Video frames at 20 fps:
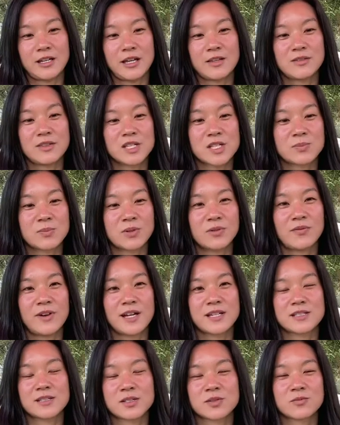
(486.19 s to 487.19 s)
And this
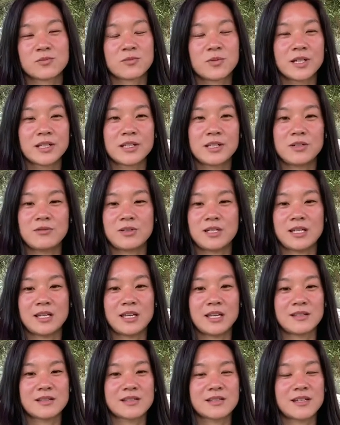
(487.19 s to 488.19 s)
provides us really
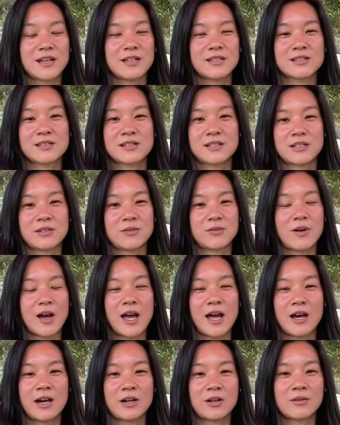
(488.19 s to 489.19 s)
unique insights to
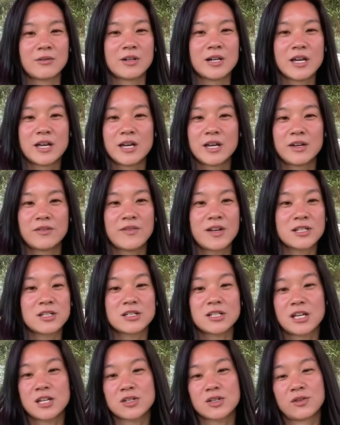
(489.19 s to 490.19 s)
how
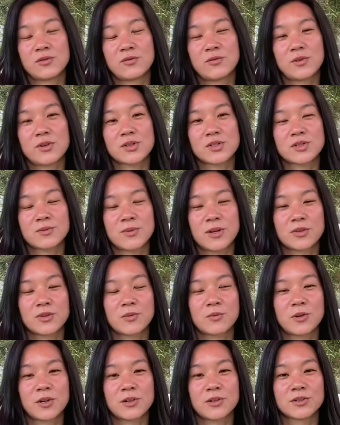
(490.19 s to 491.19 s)
vegetation and forests around
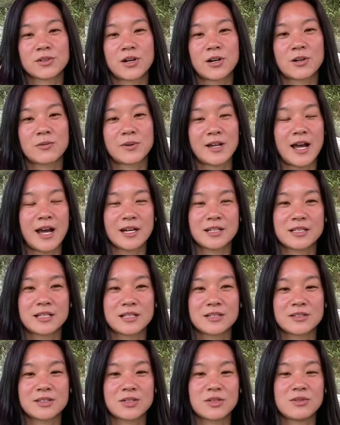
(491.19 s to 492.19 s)
the world are
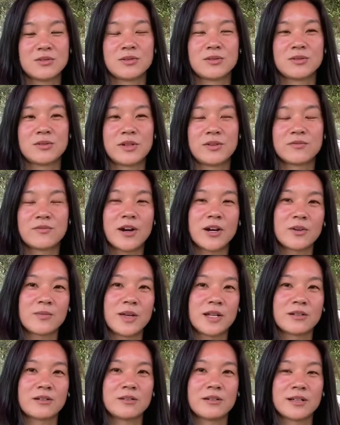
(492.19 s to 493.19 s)
reacting to
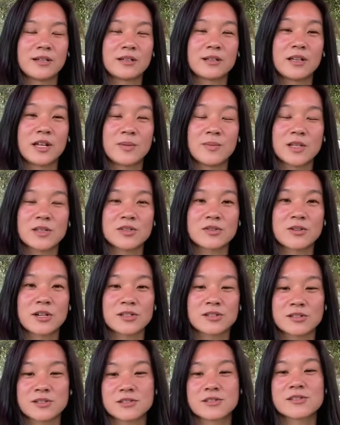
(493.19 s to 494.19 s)
environmental and climate
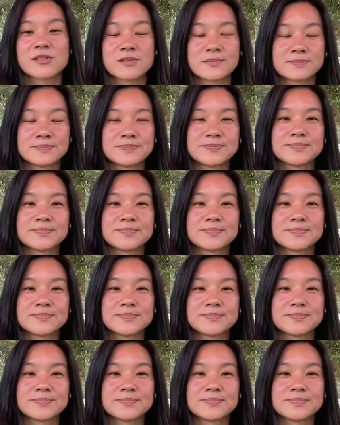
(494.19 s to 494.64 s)
stressors.